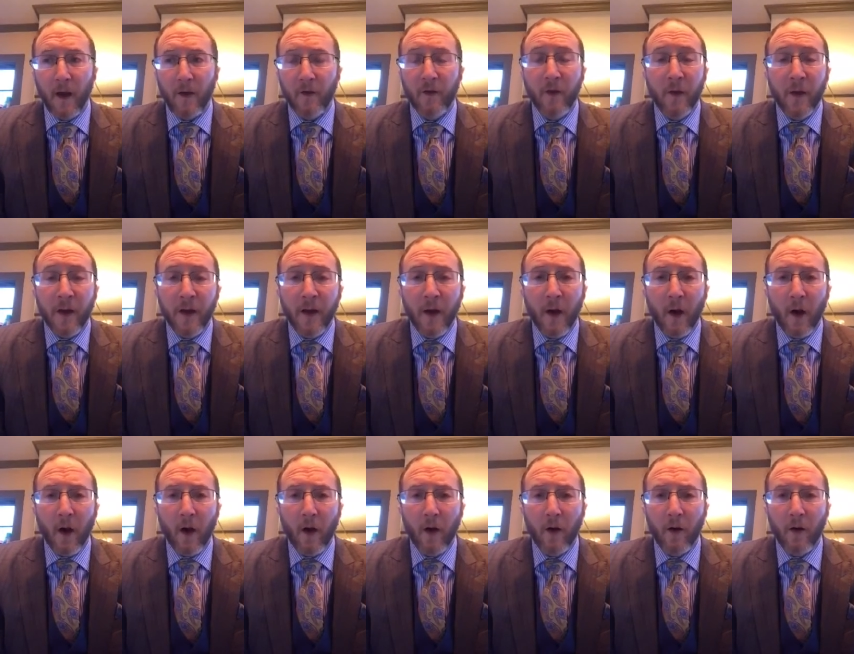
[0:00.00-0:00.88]
Uh, tune in.
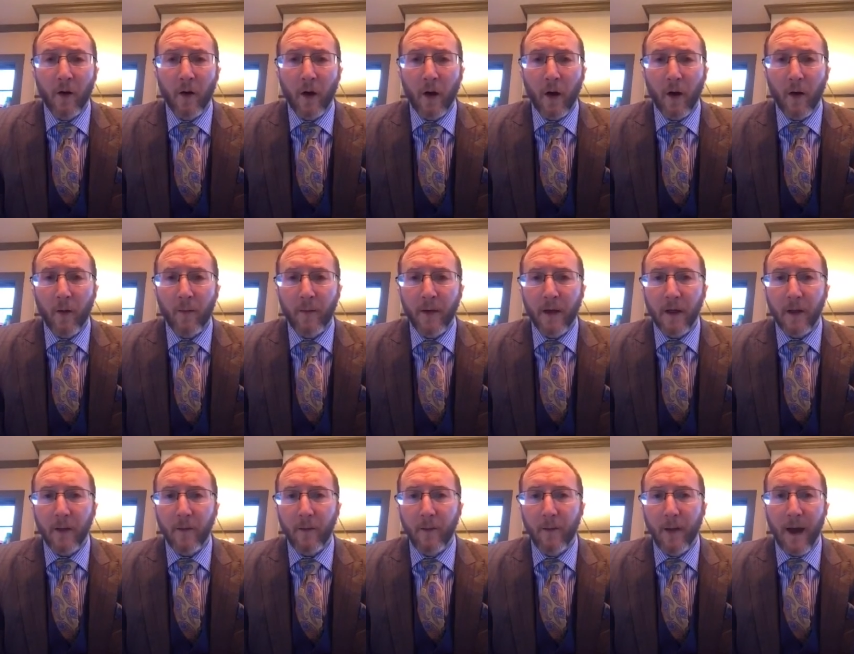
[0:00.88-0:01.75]
I'll, I'll
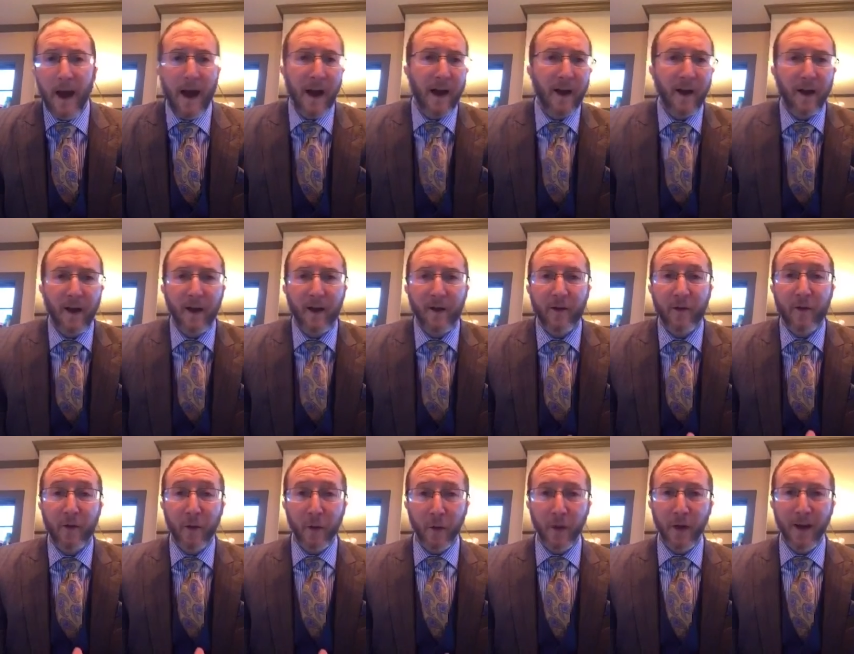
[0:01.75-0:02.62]
be back uh,
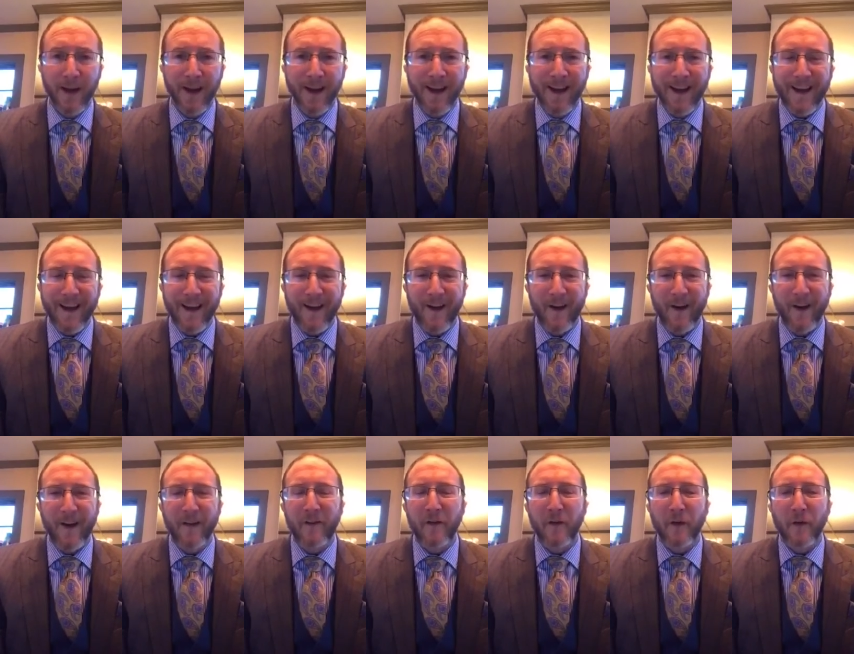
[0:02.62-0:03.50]
soon and
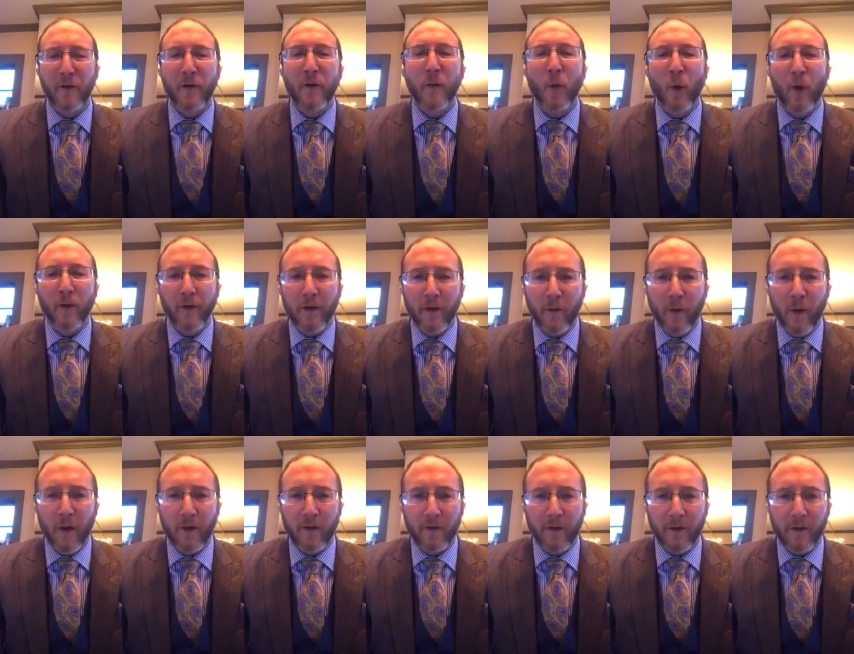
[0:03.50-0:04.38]
I'll answer a few more of his
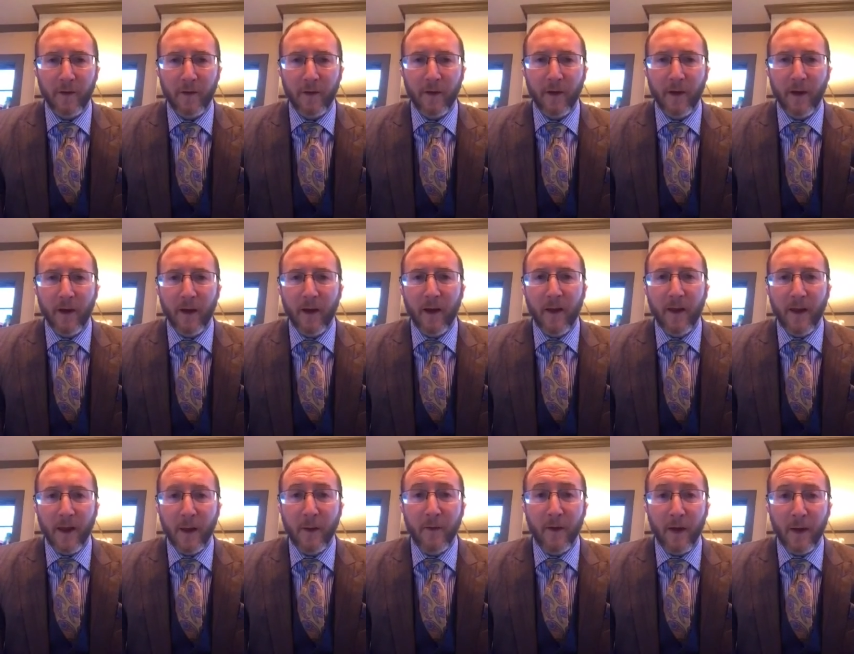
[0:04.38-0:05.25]
questions.
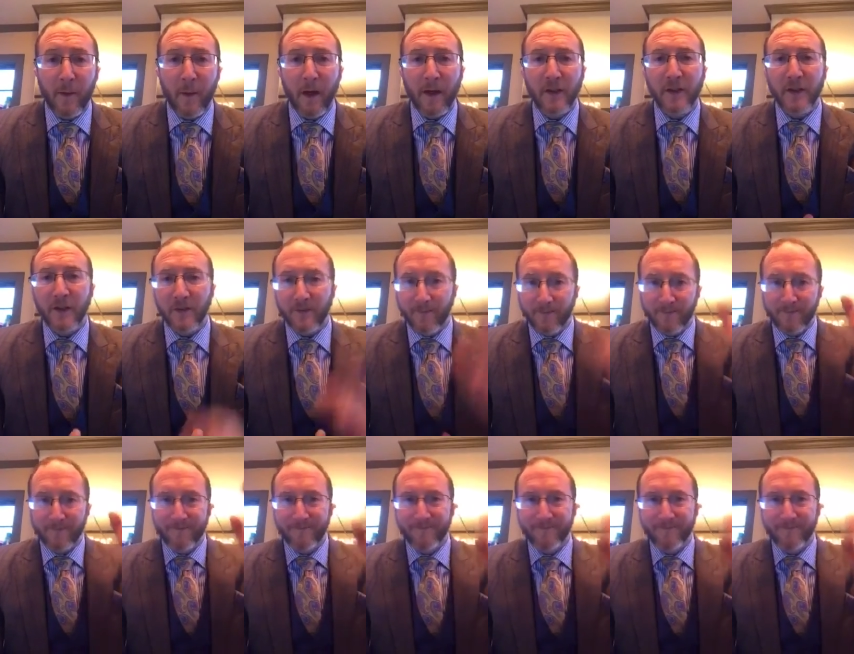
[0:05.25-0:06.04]
Thank you very much.